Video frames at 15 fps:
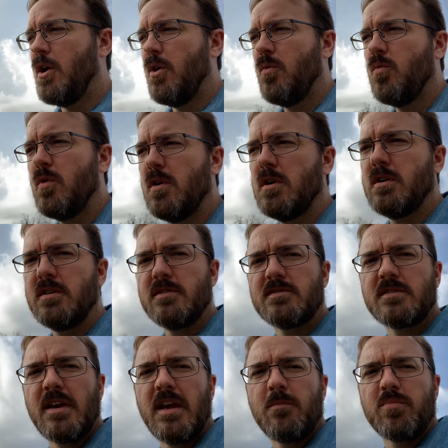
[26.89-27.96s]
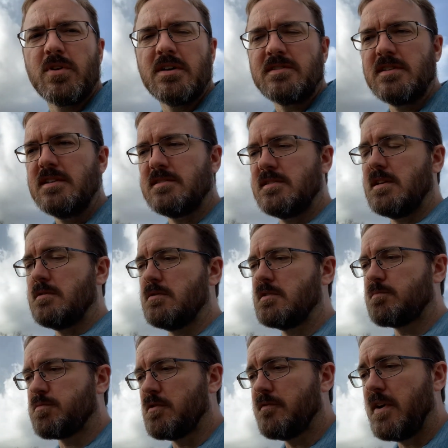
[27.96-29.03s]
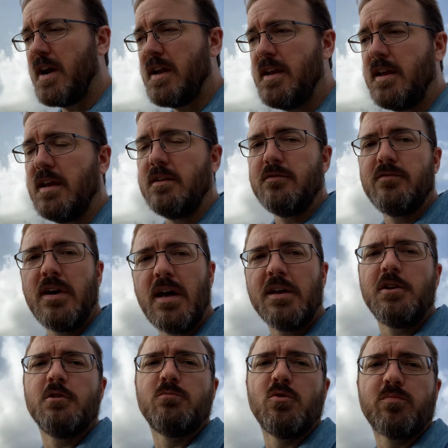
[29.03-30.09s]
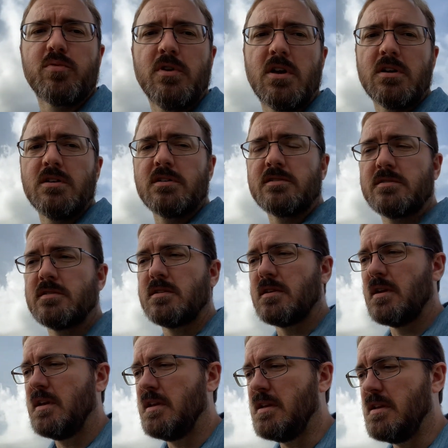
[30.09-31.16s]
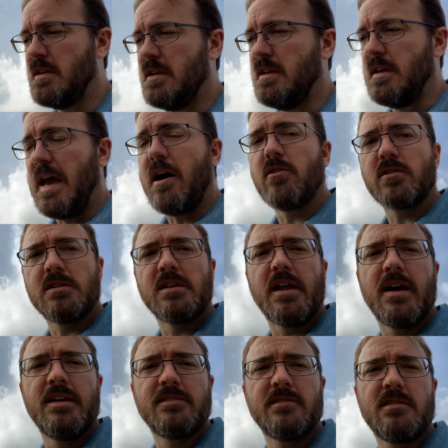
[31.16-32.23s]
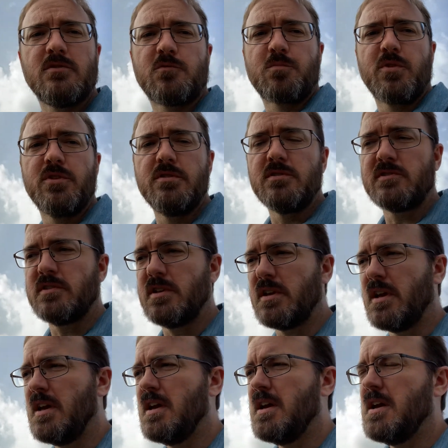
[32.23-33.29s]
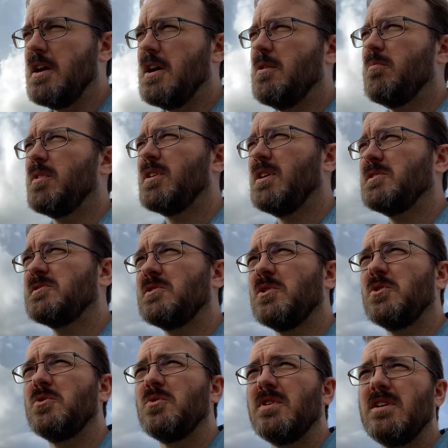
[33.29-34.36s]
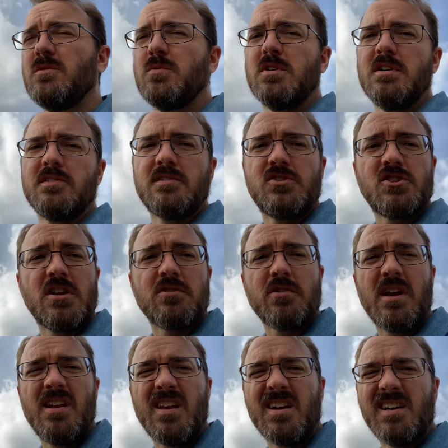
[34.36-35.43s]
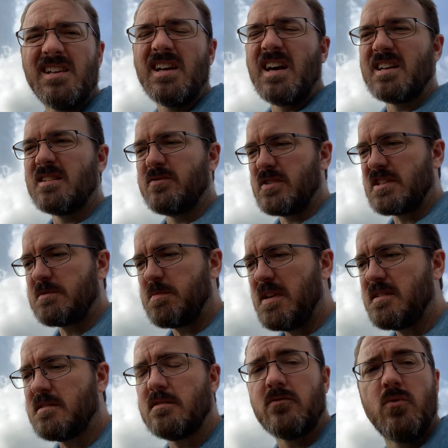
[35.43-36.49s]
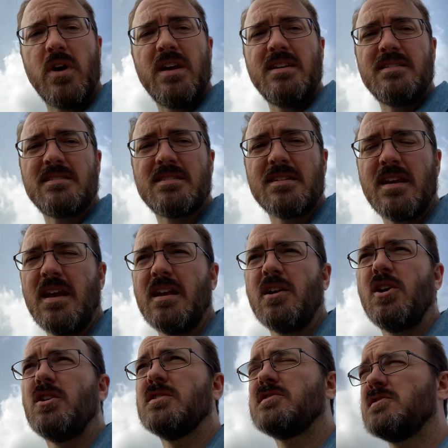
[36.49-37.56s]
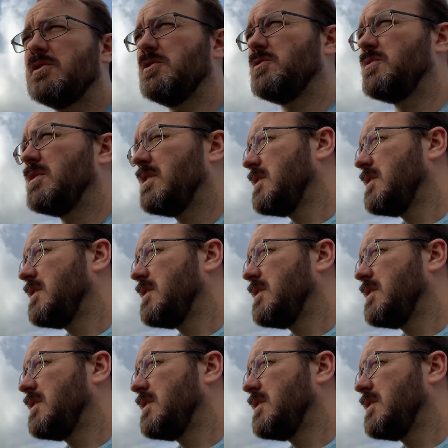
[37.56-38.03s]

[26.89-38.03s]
was a process that was providing a valuable product in the alkalis that it was producing, but also it was generating a lot of expensive waste and also